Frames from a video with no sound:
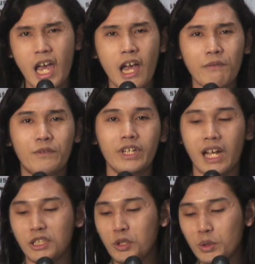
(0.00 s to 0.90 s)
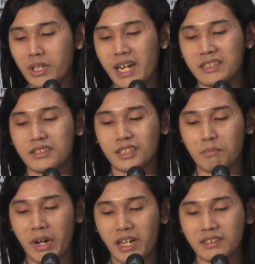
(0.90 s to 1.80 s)
every unutilized
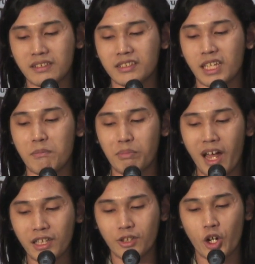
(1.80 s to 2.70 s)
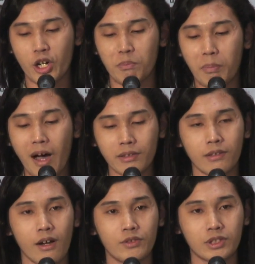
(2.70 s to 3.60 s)
space has a plot or
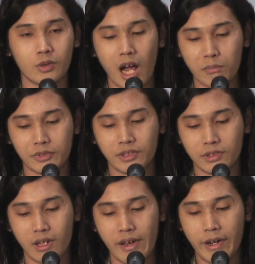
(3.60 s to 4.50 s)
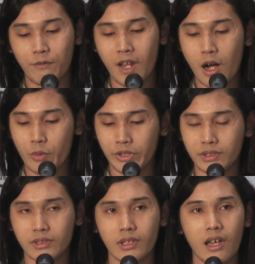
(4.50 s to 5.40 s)
pot of shrubs and
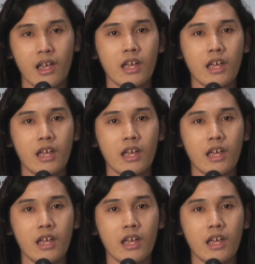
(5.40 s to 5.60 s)
flowers.